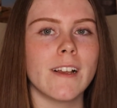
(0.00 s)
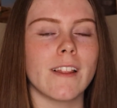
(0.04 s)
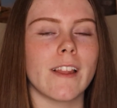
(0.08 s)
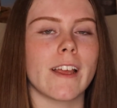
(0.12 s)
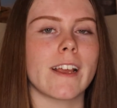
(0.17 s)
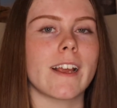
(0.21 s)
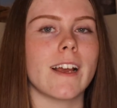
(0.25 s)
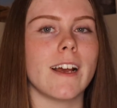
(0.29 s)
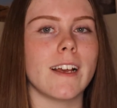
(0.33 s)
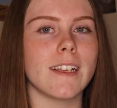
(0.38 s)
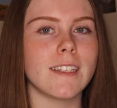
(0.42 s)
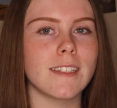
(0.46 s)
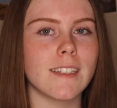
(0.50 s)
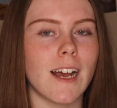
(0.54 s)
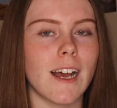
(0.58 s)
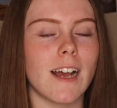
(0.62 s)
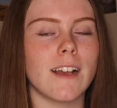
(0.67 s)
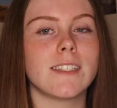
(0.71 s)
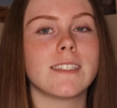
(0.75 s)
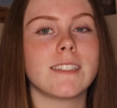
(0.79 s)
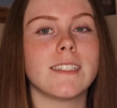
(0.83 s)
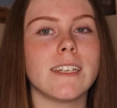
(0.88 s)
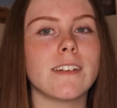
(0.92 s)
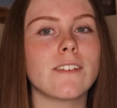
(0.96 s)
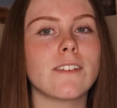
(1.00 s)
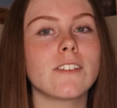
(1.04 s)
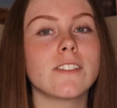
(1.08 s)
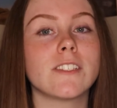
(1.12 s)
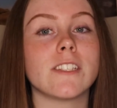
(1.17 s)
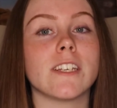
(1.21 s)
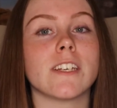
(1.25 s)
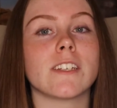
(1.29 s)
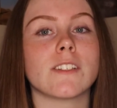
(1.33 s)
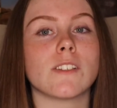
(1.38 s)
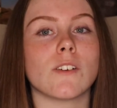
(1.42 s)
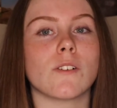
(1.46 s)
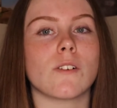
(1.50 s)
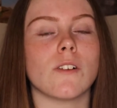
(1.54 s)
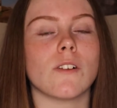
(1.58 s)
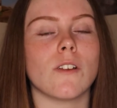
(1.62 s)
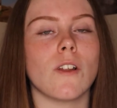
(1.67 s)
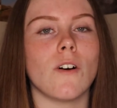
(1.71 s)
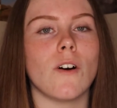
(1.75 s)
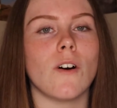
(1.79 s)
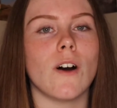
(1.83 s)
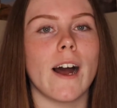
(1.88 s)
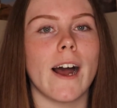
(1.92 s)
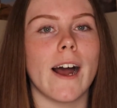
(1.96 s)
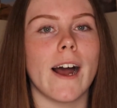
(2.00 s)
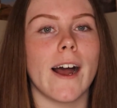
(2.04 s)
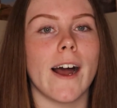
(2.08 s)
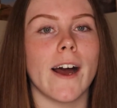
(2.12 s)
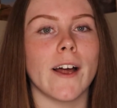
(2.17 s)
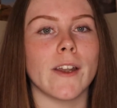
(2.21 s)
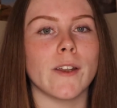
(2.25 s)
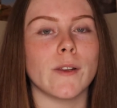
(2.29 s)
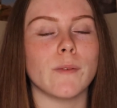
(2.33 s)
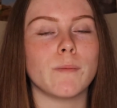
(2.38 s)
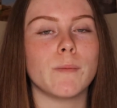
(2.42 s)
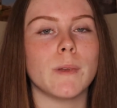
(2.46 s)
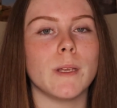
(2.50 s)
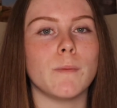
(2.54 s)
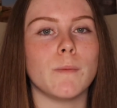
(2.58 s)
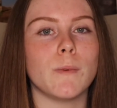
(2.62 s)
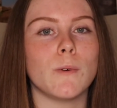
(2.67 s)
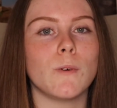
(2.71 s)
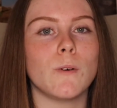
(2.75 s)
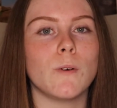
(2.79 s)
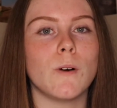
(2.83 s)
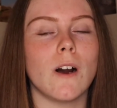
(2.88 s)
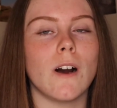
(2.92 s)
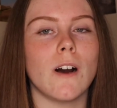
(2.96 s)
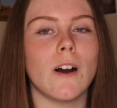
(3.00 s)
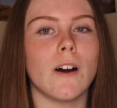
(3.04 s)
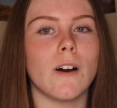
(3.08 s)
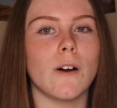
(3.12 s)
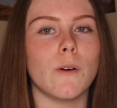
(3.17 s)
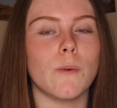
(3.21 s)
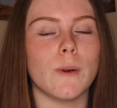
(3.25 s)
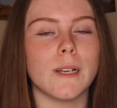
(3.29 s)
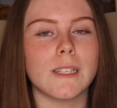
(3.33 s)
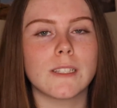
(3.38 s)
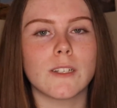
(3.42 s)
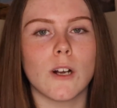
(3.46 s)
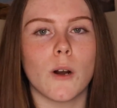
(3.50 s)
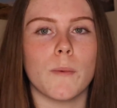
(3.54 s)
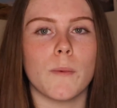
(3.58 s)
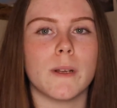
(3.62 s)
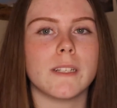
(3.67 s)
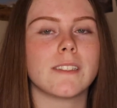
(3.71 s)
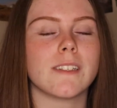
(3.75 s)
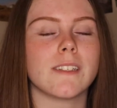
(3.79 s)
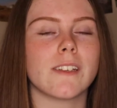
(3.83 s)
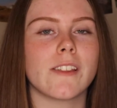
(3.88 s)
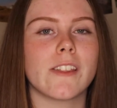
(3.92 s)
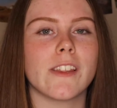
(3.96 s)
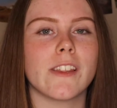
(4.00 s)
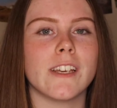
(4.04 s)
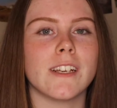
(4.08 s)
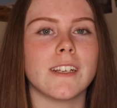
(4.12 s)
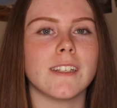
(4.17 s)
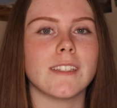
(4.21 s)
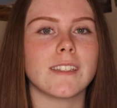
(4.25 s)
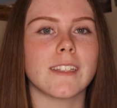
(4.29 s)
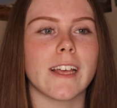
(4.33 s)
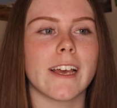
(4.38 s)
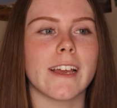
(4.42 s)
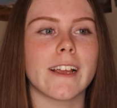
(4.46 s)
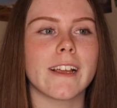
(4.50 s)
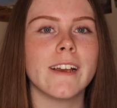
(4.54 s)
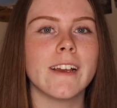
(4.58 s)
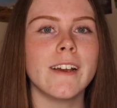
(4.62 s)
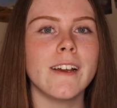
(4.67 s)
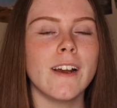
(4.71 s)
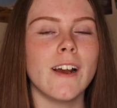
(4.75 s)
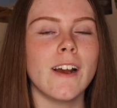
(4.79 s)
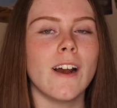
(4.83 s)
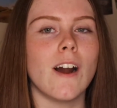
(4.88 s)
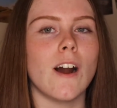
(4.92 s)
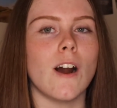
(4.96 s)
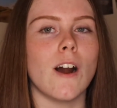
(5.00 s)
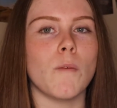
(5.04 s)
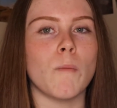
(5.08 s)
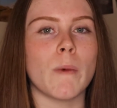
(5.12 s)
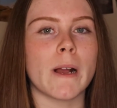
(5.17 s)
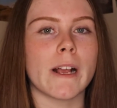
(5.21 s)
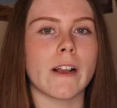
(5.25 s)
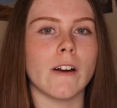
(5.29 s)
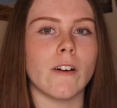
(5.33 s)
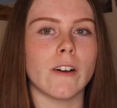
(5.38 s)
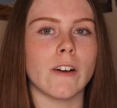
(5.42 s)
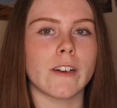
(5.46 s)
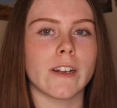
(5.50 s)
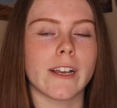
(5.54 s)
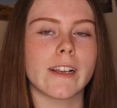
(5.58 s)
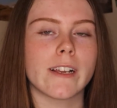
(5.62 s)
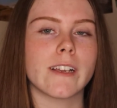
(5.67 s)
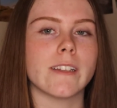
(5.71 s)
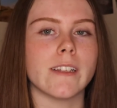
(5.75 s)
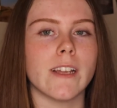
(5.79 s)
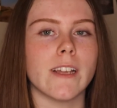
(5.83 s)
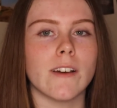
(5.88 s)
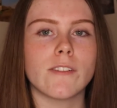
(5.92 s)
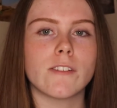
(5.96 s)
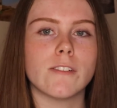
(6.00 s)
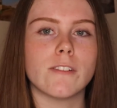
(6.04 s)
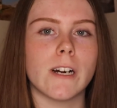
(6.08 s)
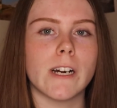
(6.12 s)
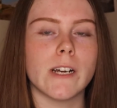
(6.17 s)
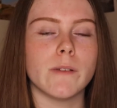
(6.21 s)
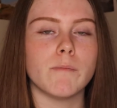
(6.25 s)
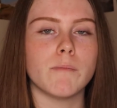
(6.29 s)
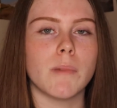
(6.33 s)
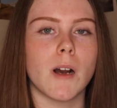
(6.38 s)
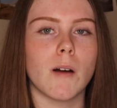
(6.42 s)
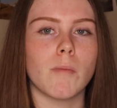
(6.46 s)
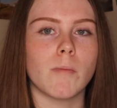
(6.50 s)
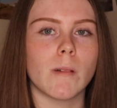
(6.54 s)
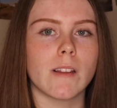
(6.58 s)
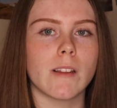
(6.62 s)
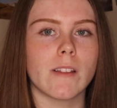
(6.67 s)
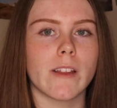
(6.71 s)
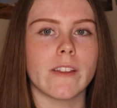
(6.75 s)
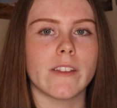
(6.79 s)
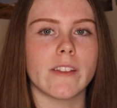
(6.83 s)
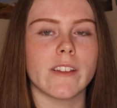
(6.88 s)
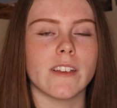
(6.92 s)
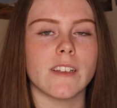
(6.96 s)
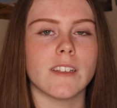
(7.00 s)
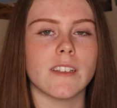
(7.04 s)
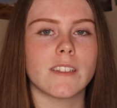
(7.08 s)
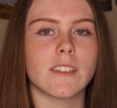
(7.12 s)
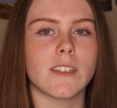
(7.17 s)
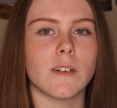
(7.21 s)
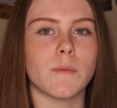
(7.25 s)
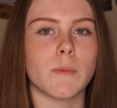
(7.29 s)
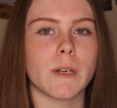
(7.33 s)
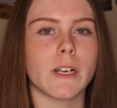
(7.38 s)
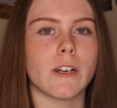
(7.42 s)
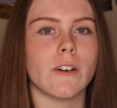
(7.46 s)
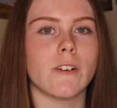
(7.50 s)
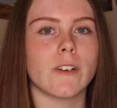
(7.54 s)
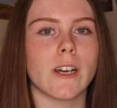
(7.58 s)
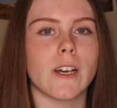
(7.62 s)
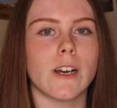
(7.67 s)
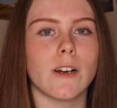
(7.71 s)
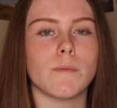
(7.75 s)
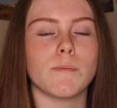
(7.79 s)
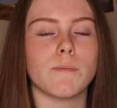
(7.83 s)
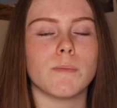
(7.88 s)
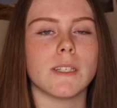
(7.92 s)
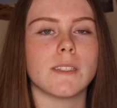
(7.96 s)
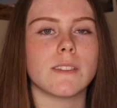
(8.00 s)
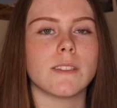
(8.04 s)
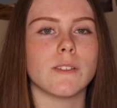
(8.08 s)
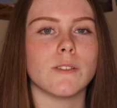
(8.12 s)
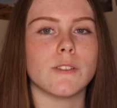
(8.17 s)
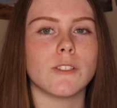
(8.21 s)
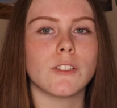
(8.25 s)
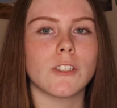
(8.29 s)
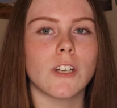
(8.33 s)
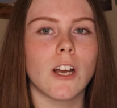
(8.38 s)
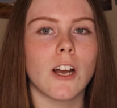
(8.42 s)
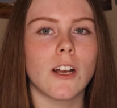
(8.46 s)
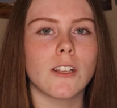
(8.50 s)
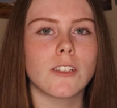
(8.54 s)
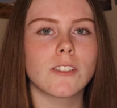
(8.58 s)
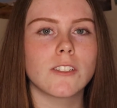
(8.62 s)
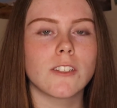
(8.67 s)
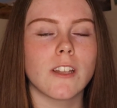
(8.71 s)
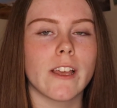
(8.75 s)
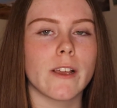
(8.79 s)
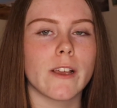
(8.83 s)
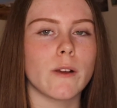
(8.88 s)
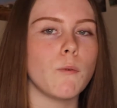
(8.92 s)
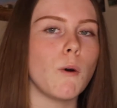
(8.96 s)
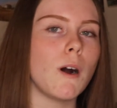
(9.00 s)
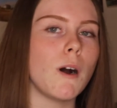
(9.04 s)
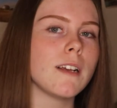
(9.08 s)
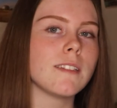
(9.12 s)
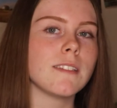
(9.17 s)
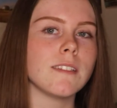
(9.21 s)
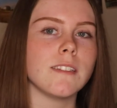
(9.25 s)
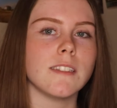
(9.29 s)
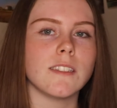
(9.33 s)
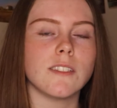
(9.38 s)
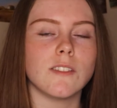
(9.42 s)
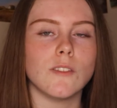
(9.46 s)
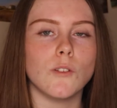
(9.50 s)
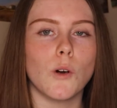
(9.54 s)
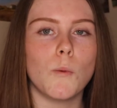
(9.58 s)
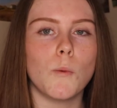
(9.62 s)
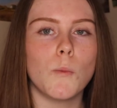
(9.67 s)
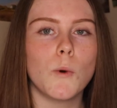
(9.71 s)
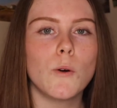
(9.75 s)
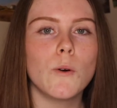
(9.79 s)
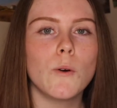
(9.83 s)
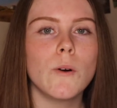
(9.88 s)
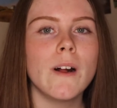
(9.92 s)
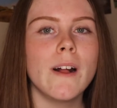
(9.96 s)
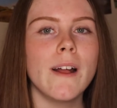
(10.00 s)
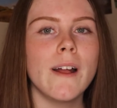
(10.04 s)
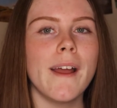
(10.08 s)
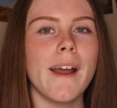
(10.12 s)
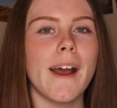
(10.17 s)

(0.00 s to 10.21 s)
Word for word: Like I, I see her on TikTok a lot, and people are always commenting things like, "Oh my god, I could never go out in public like this. Oh my god, I would be so judged. Like, why isn't this normal?"